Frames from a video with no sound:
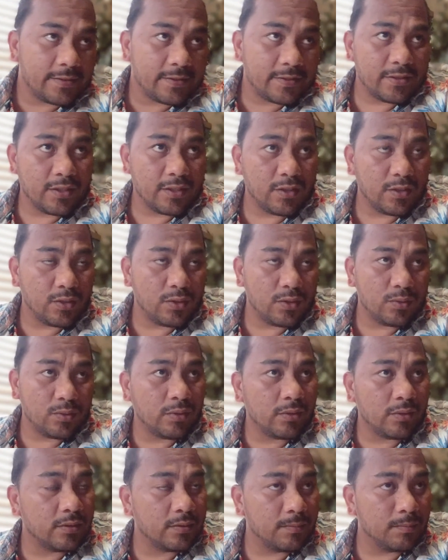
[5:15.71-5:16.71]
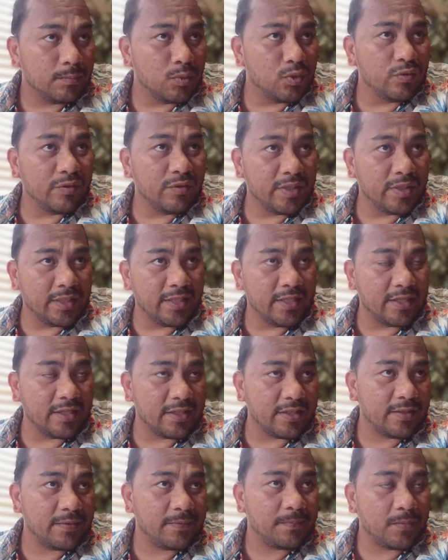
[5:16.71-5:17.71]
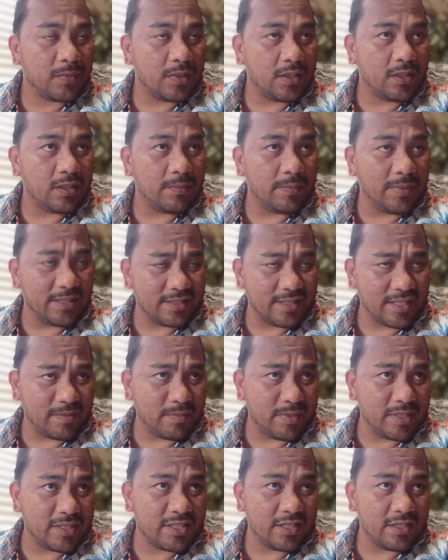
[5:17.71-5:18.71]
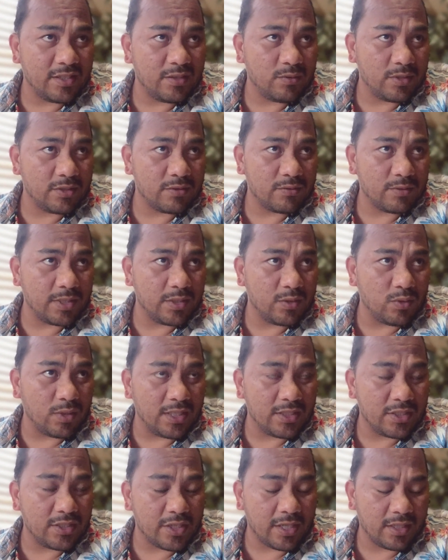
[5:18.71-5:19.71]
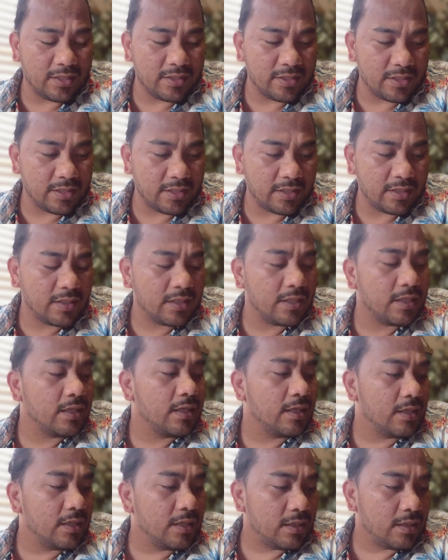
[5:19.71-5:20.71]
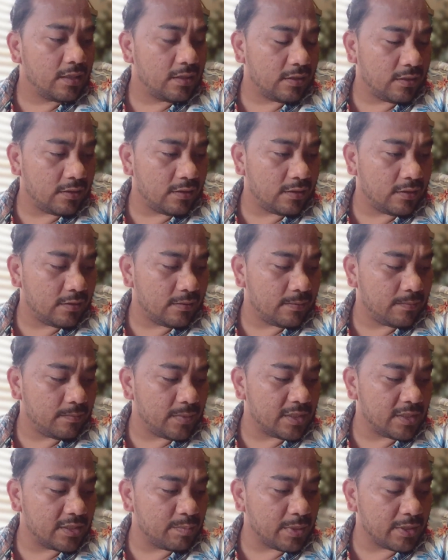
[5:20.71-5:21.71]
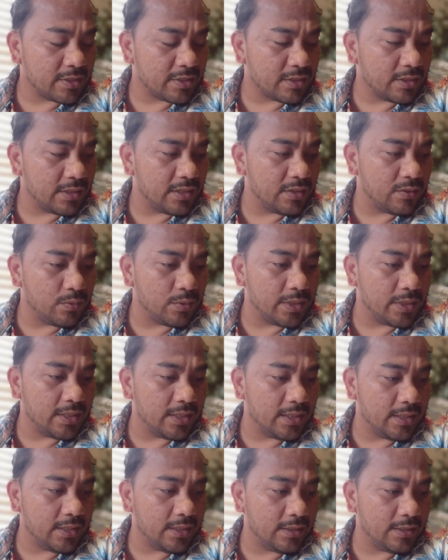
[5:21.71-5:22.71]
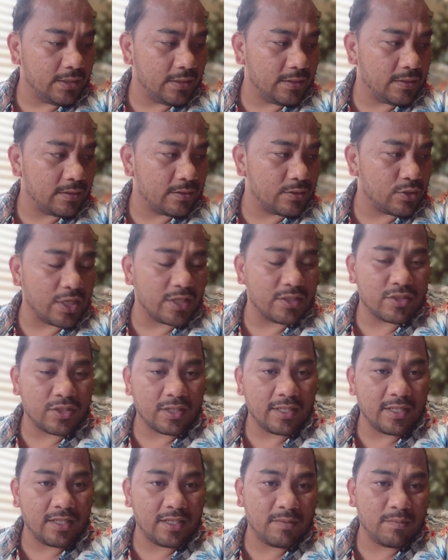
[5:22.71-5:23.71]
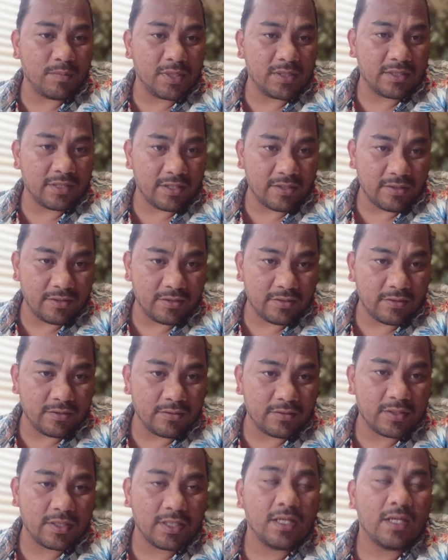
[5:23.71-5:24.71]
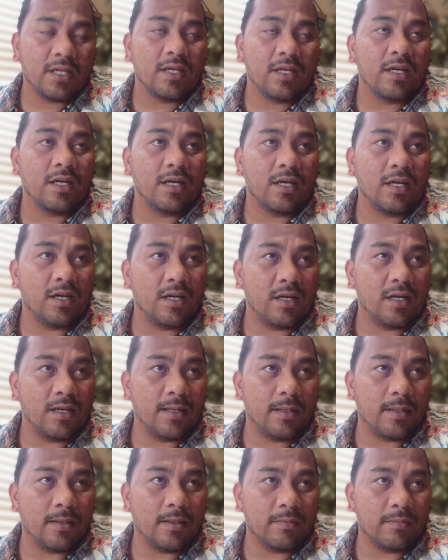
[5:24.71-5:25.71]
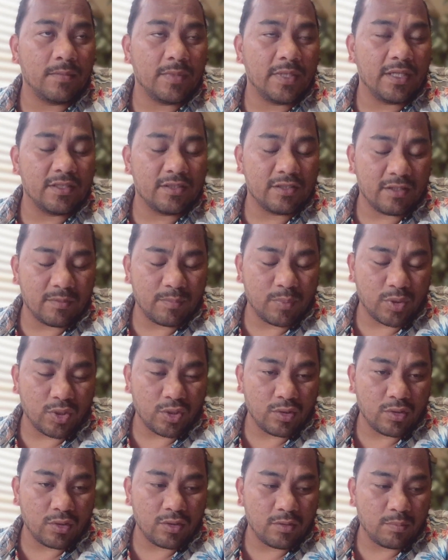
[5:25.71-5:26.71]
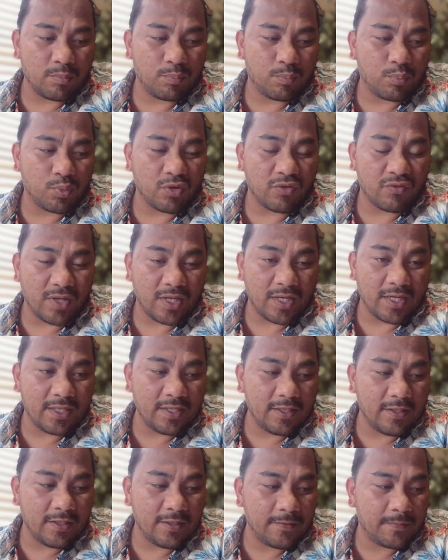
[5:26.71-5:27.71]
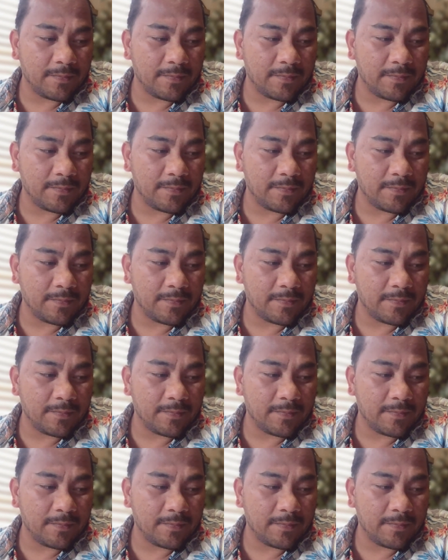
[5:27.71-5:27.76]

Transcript: So moving here, as I mentioned, it was really quite challenging, especially with translated materials, interpreter provided.